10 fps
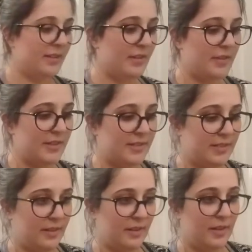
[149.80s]
there
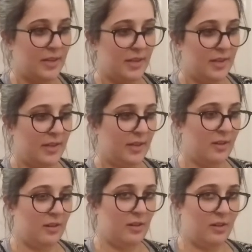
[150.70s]
is
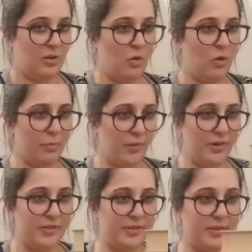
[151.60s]

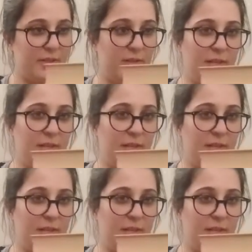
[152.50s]
almost